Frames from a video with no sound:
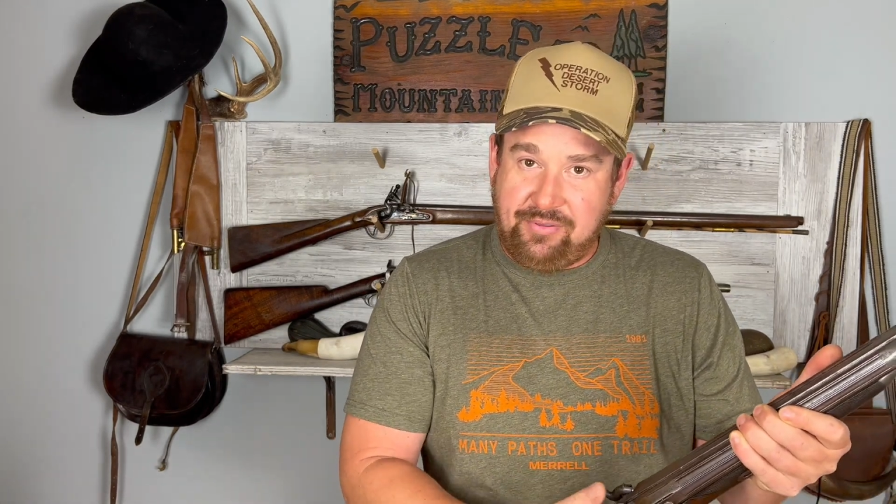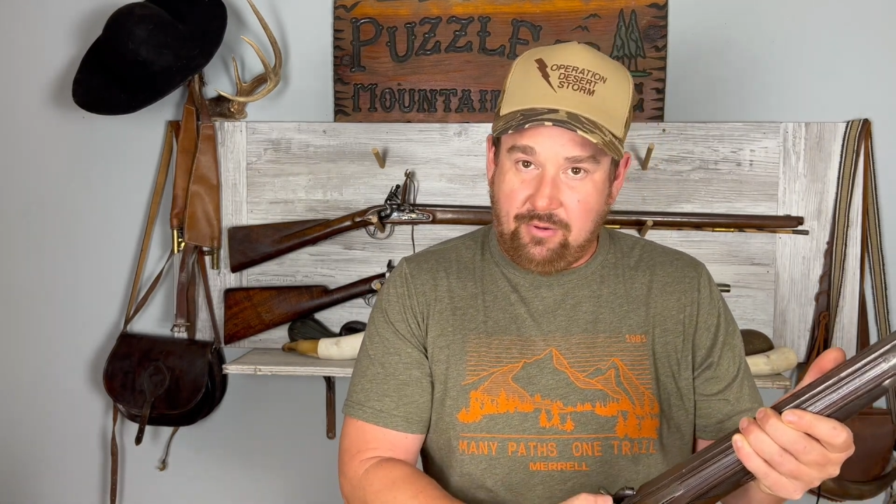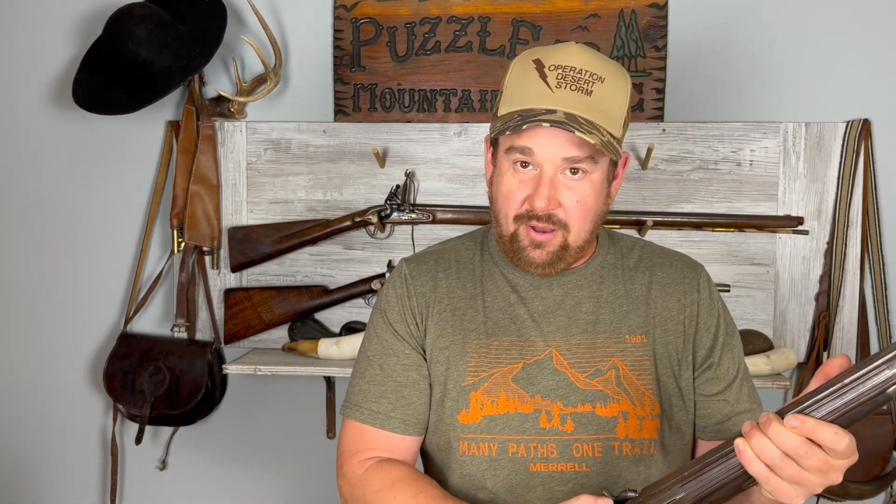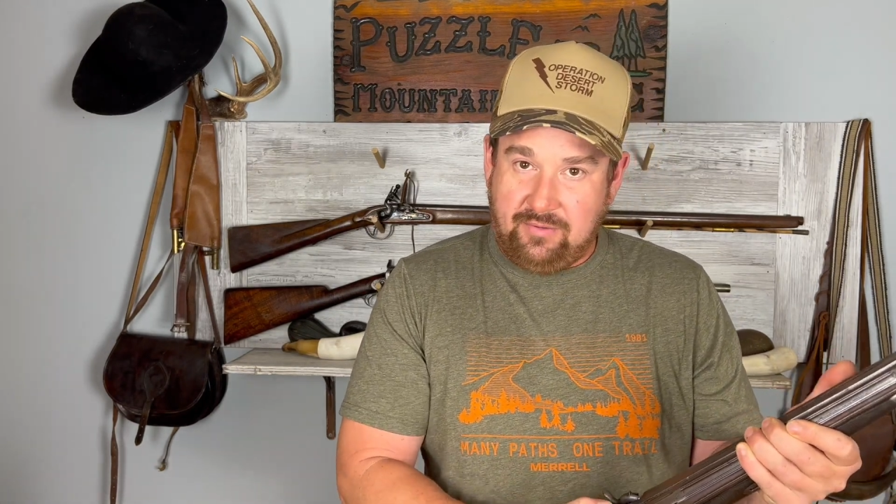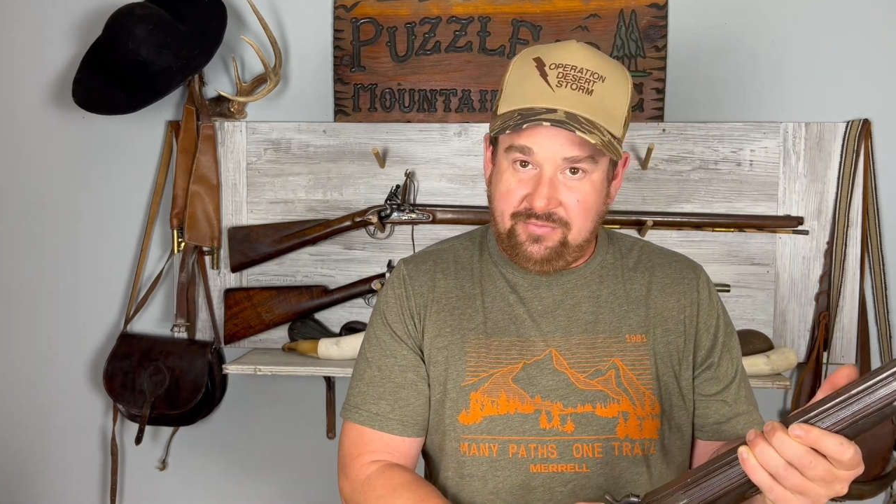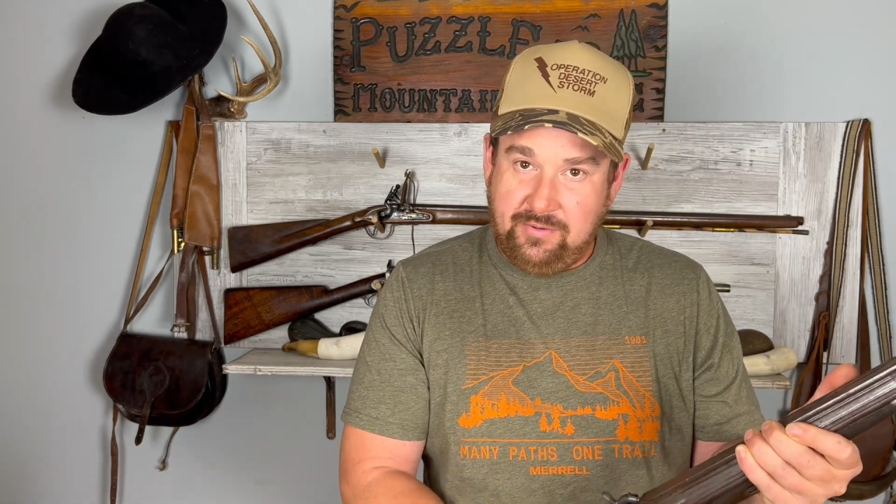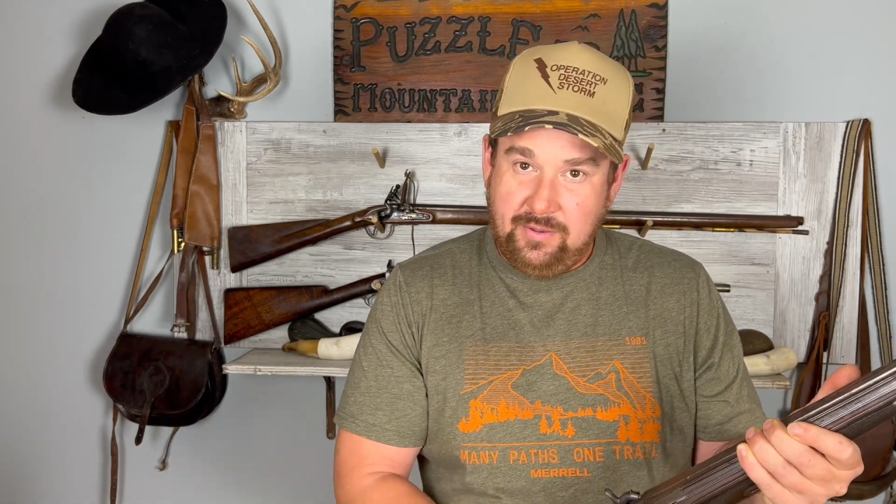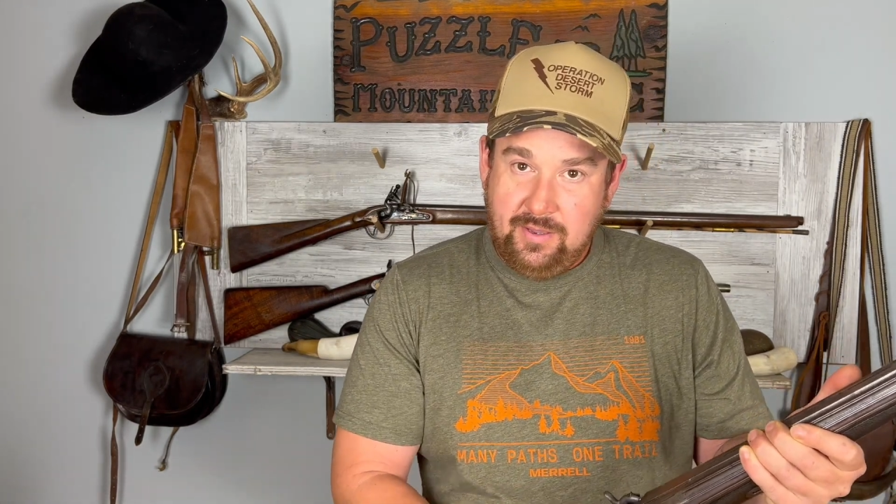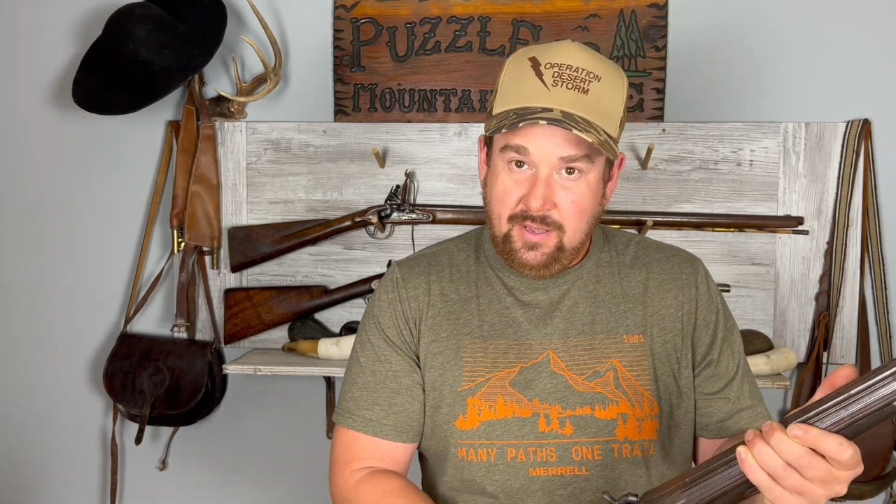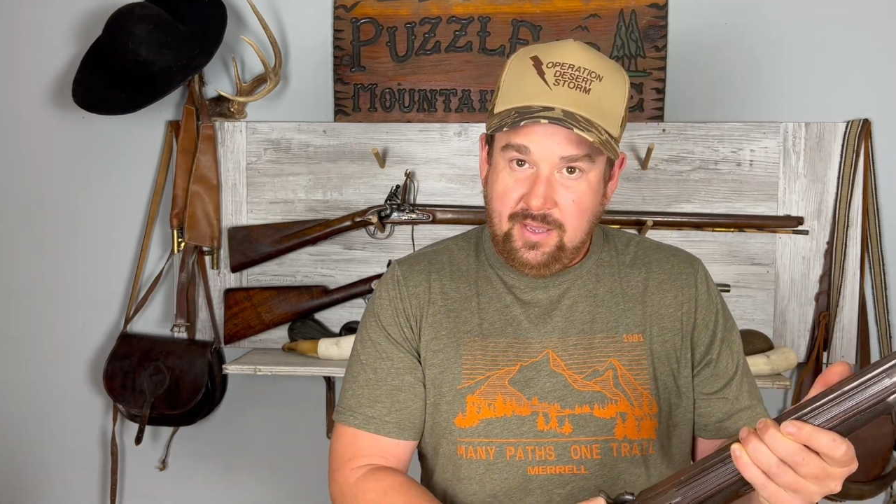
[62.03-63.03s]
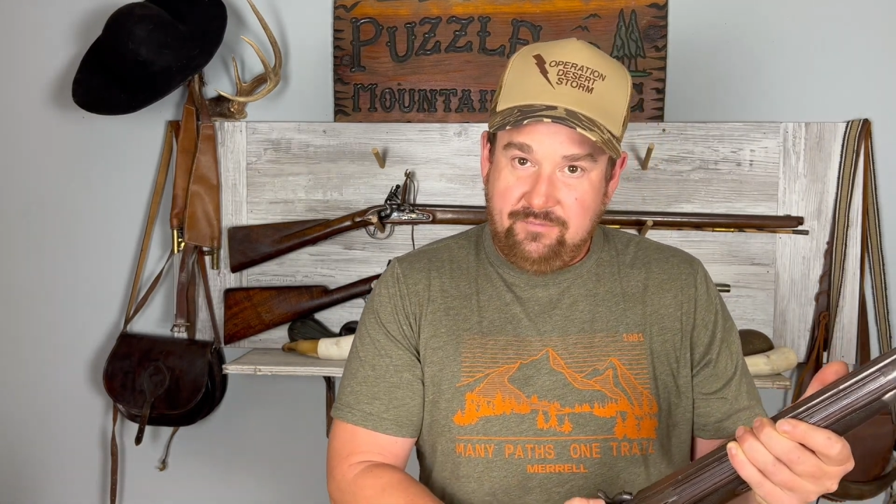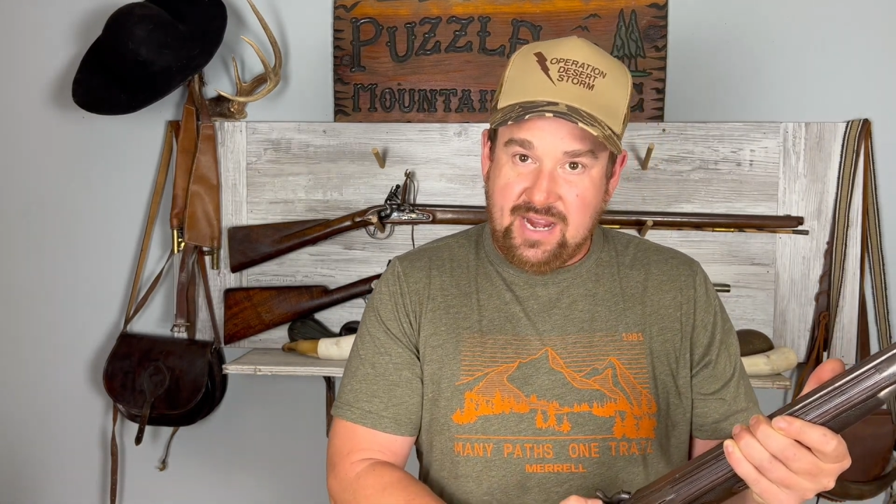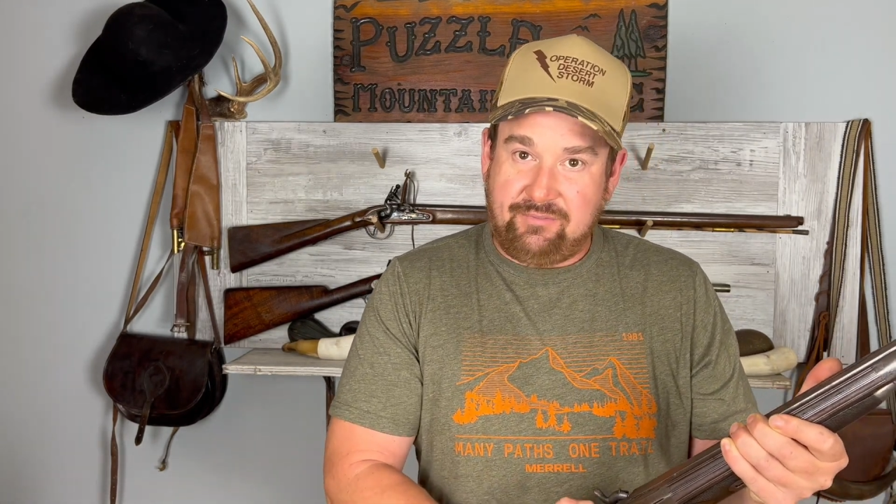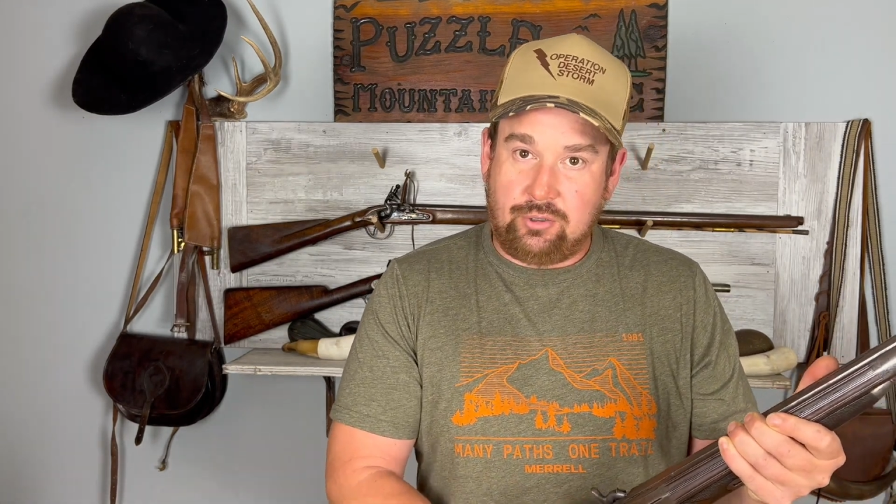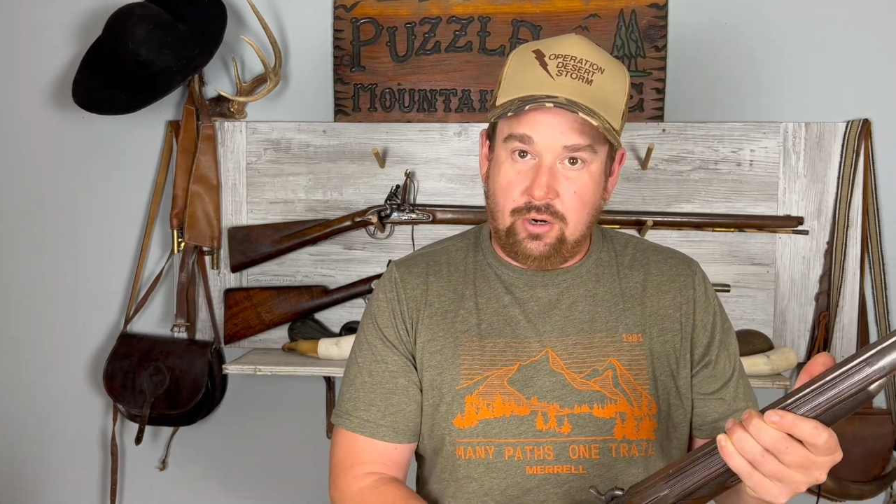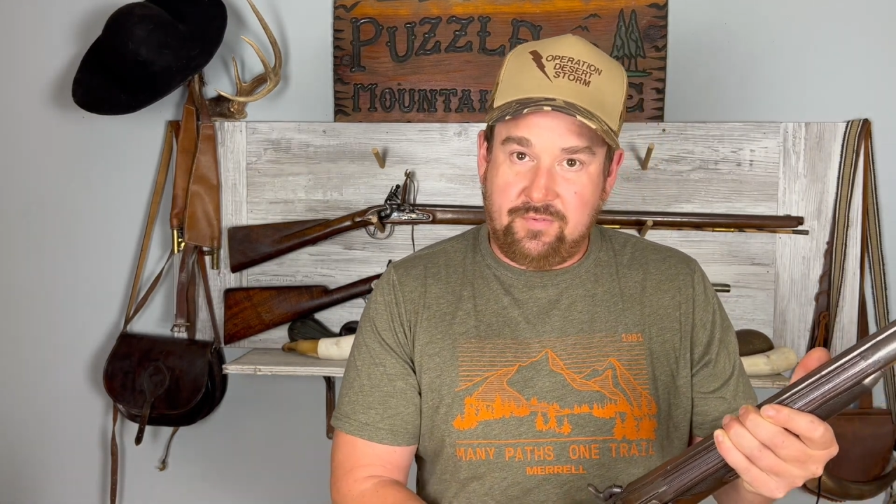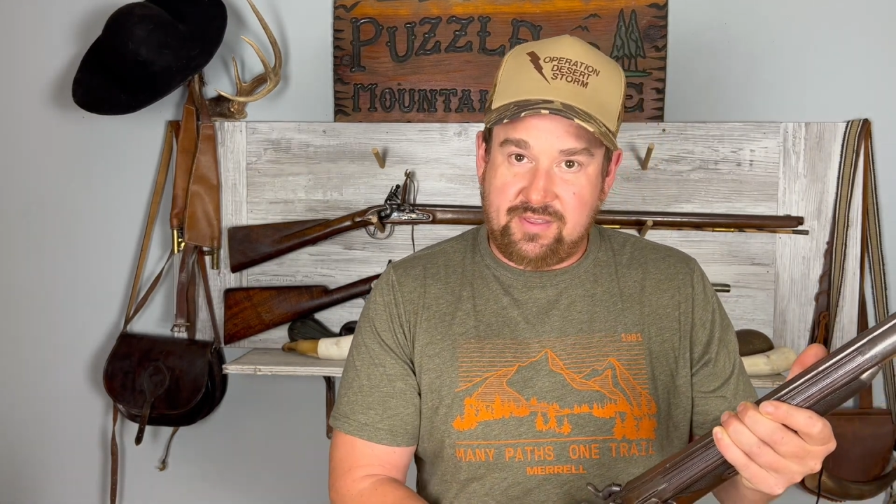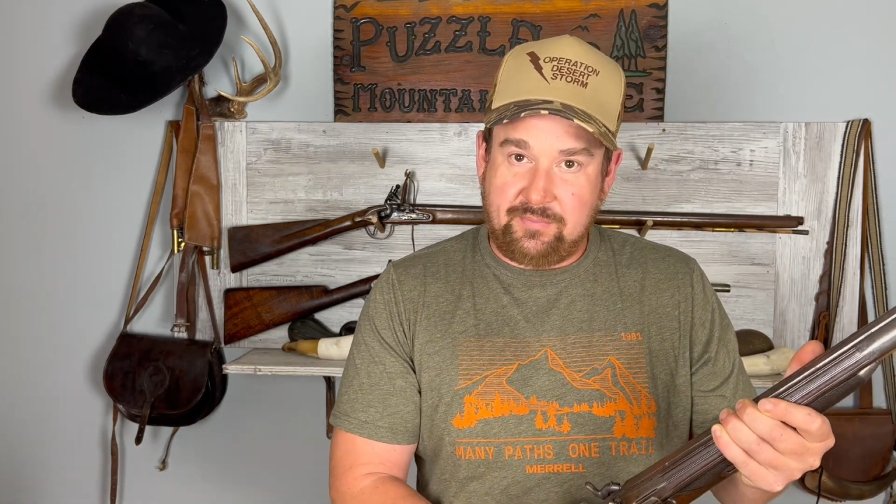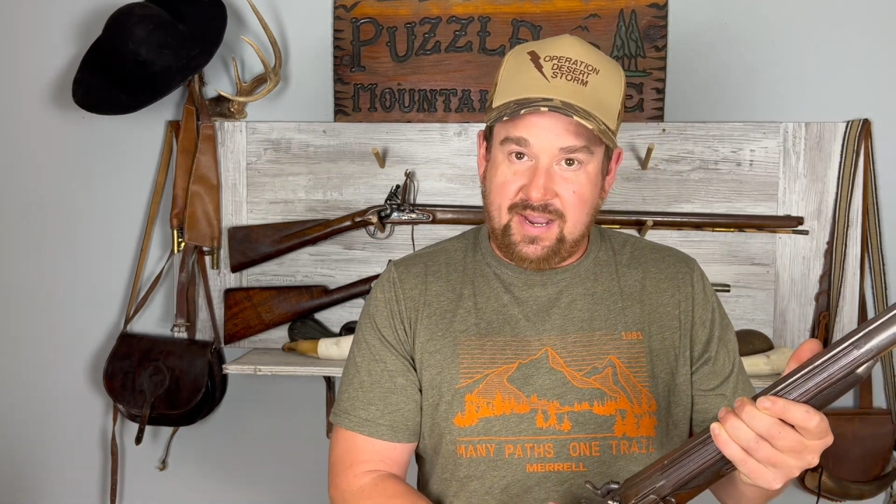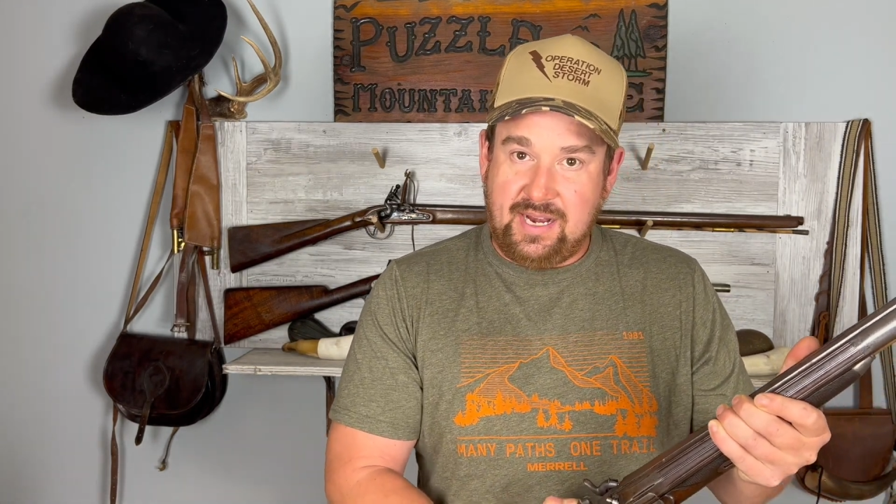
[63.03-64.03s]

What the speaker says: off if you have to go over some kind